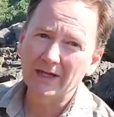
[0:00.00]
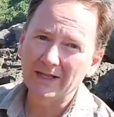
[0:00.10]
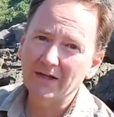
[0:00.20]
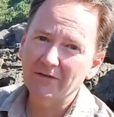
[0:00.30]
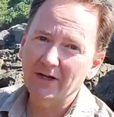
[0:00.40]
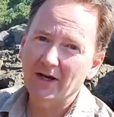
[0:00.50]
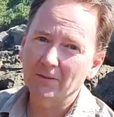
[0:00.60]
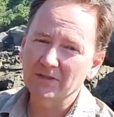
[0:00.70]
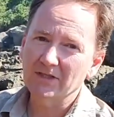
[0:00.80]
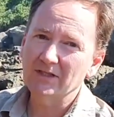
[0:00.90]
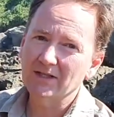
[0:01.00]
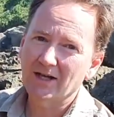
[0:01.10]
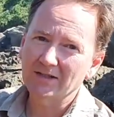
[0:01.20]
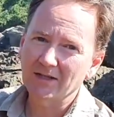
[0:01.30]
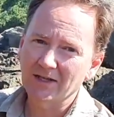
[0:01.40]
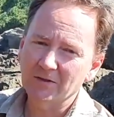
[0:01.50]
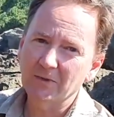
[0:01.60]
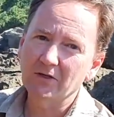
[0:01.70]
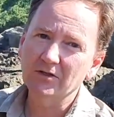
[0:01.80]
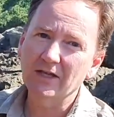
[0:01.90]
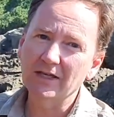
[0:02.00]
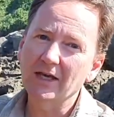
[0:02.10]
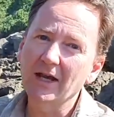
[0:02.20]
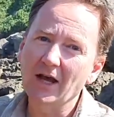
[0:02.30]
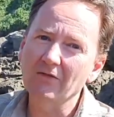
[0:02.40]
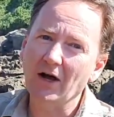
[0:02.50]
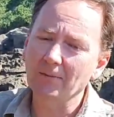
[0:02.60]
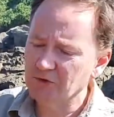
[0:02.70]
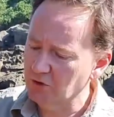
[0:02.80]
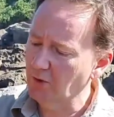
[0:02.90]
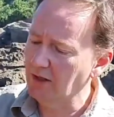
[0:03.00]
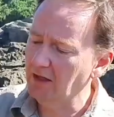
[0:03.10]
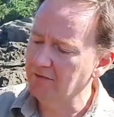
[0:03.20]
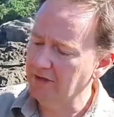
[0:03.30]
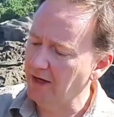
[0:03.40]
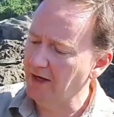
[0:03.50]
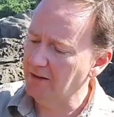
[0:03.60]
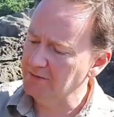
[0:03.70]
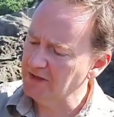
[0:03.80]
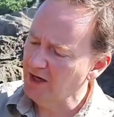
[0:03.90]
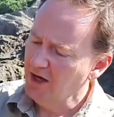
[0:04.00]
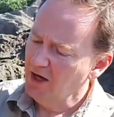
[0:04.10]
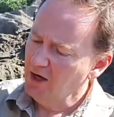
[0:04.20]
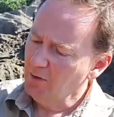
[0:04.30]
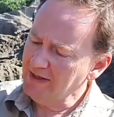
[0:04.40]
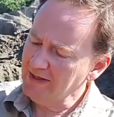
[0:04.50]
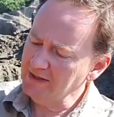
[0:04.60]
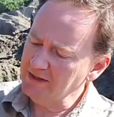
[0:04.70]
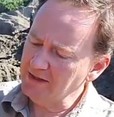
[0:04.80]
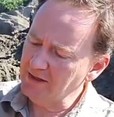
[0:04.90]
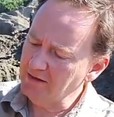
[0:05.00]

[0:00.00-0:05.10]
11-armed sea stars, and that's because they can have up to 11 arms. We can see